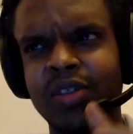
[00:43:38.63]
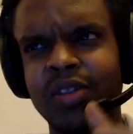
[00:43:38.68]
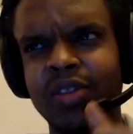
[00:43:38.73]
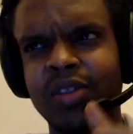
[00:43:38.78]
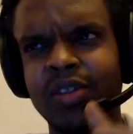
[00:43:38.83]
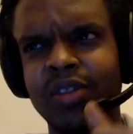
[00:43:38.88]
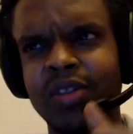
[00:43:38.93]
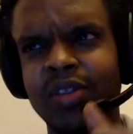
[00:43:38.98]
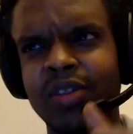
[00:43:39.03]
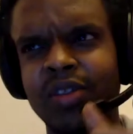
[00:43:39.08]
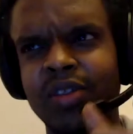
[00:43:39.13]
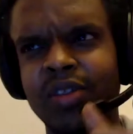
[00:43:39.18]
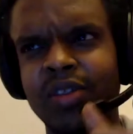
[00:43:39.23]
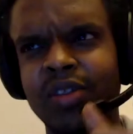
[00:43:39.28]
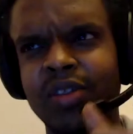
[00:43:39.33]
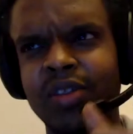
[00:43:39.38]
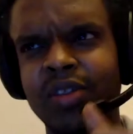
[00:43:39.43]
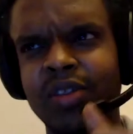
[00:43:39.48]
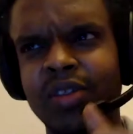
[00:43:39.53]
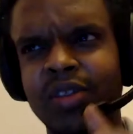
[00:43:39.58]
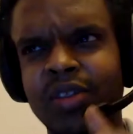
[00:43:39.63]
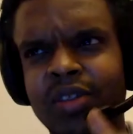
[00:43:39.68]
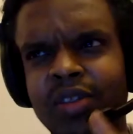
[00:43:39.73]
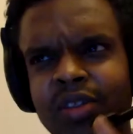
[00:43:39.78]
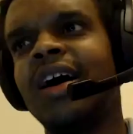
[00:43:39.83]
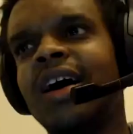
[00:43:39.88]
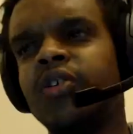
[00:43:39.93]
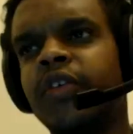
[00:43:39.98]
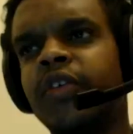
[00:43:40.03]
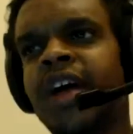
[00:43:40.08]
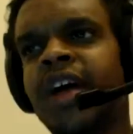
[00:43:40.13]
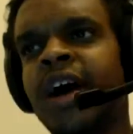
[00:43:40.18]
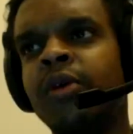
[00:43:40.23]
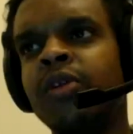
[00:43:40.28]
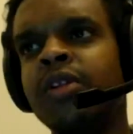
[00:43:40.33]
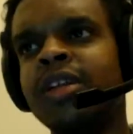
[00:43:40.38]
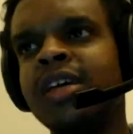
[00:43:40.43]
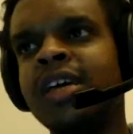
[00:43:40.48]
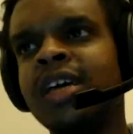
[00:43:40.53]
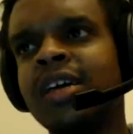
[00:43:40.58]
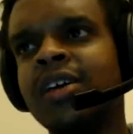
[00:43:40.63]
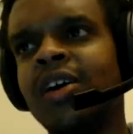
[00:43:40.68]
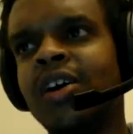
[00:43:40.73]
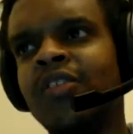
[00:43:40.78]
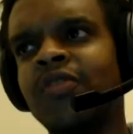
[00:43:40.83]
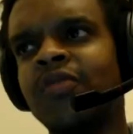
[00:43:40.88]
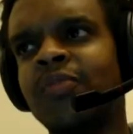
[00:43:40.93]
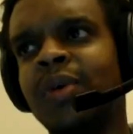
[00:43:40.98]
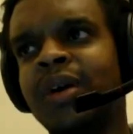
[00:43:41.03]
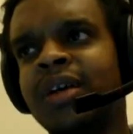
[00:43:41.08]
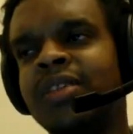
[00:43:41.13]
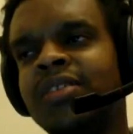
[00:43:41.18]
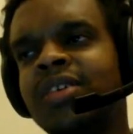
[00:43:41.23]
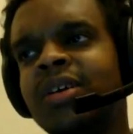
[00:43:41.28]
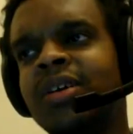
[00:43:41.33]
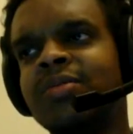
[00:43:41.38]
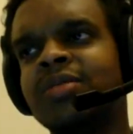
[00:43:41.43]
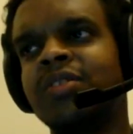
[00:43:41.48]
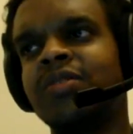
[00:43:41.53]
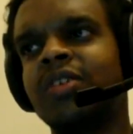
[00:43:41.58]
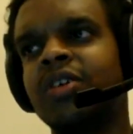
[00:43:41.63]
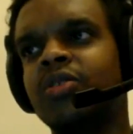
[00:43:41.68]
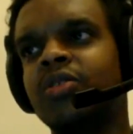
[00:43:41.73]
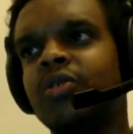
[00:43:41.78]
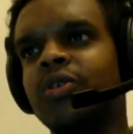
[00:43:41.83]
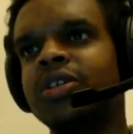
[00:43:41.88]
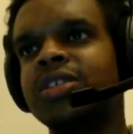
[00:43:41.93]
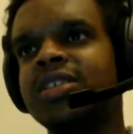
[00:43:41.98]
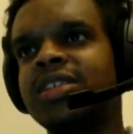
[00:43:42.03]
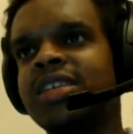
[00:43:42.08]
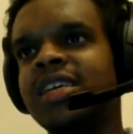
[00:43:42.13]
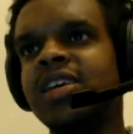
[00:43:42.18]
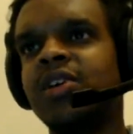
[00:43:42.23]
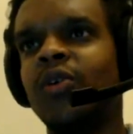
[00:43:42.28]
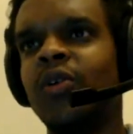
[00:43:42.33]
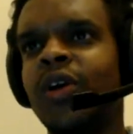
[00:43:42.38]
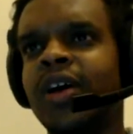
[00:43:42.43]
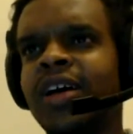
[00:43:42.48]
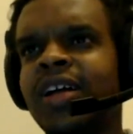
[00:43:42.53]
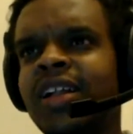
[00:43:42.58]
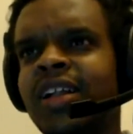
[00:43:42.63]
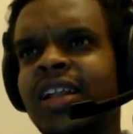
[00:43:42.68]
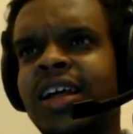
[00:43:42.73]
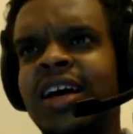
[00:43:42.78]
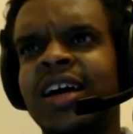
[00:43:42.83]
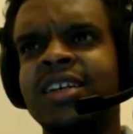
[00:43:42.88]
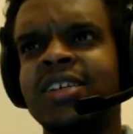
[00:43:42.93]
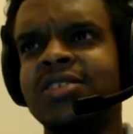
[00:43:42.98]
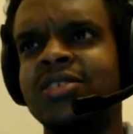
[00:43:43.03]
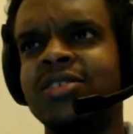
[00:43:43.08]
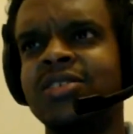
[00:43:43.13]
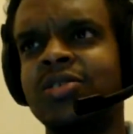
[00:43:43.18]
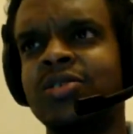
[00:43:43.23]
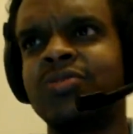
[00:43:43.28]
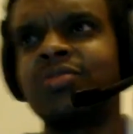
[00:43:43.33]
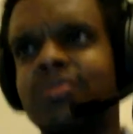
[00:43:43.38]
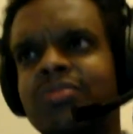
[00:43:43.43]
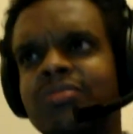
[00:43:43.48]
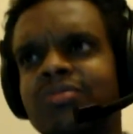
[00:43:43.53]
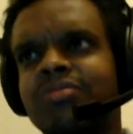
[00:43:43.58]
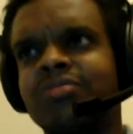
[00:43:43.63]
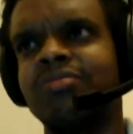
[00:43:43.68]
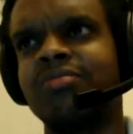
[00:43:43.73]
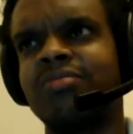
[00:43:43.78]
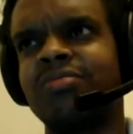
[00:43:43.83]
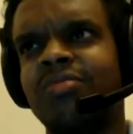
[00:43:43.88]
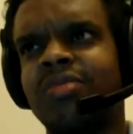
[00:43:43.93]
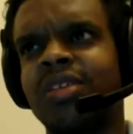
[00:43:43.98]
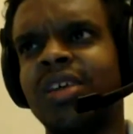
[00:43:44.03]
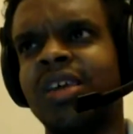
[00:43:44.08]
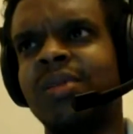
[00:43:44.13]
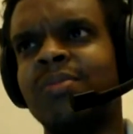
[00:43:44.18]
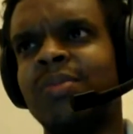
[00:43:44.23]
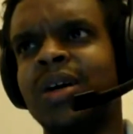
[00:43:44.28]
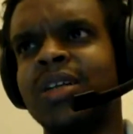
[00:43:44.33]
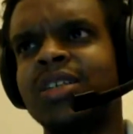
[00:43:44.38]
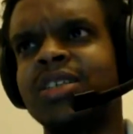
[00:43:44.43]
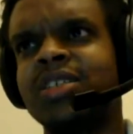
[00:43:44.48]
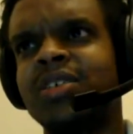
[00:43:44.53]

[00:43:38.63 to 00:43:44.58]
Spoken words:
I don't know if that will kick off, but in terms of the North Sea oil, I just don't see much of